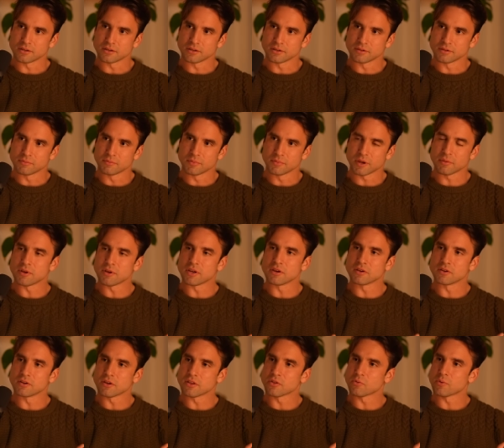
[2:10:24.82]
maybe
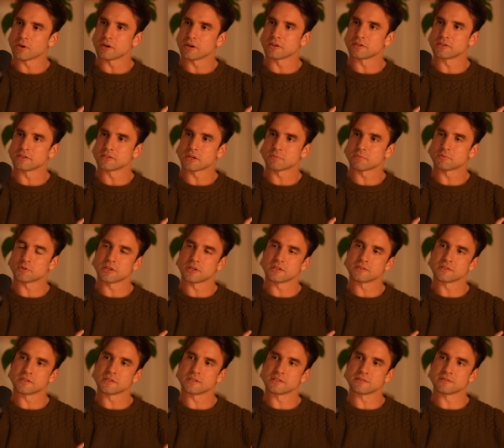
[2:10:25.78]
another way to conceptualize
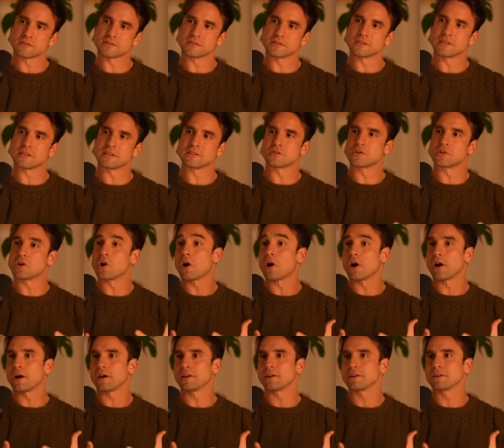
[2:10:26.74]
it is it's
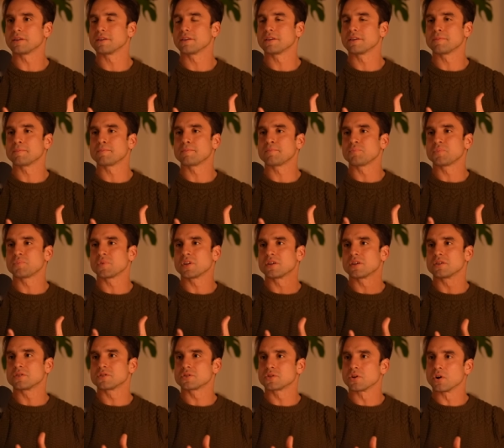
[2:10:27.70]
God.
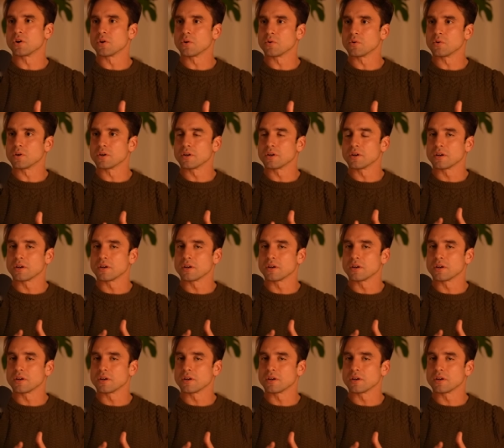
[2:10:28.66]
So,